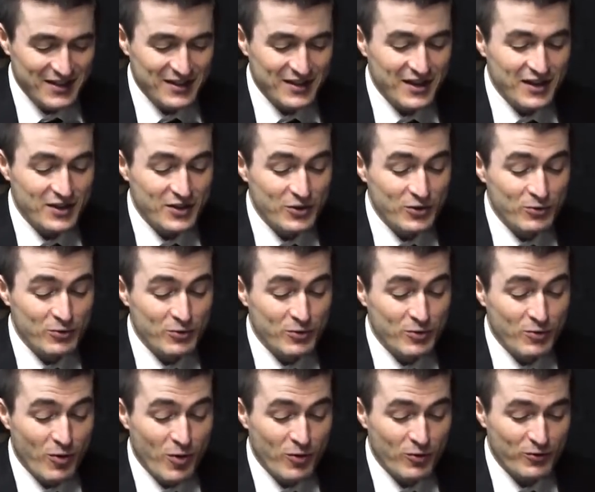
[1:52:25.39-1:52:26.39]
that you,
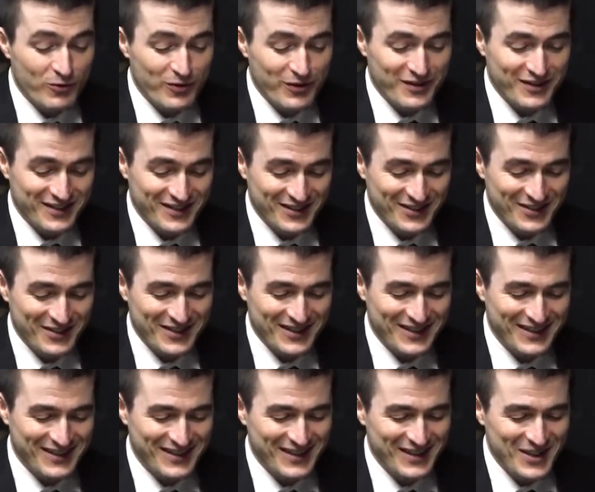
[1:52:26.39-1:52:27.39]
quote,
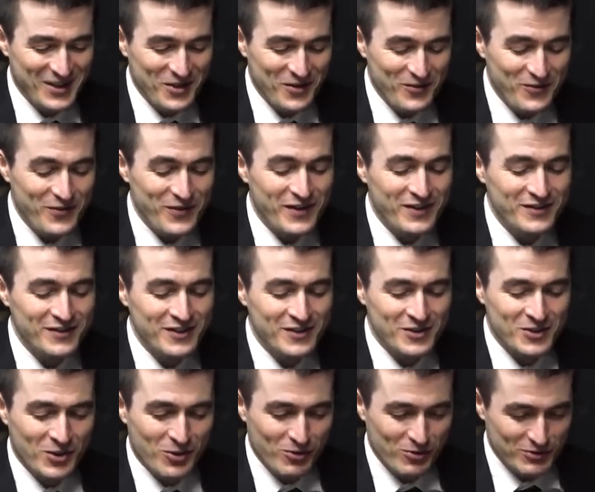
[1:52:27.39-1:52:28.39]
fear the
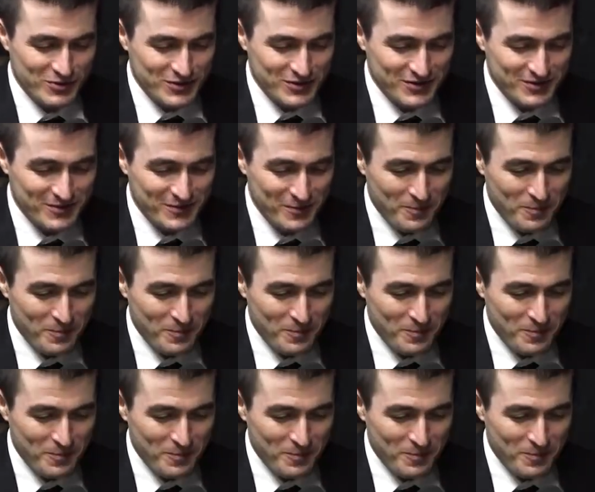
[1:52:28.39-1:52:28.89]
Doge.